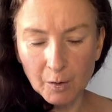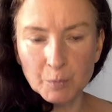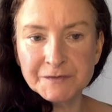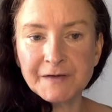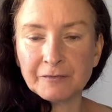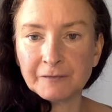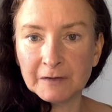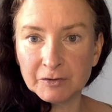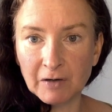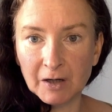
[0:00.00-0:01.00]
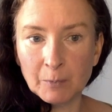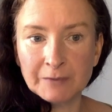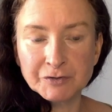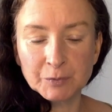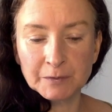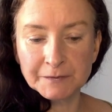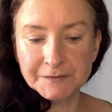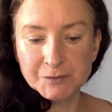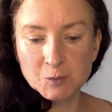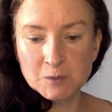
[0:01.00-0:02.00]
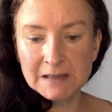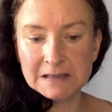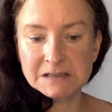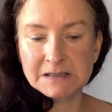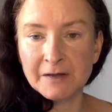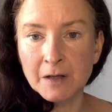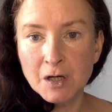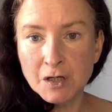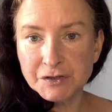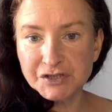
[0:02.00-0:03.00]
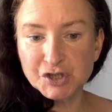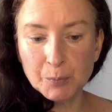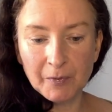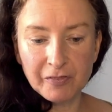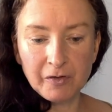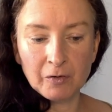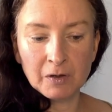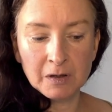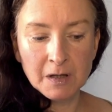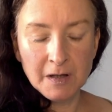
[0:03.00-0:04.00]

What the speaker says: I would definitely recommend doing a stool test. They're super thorough.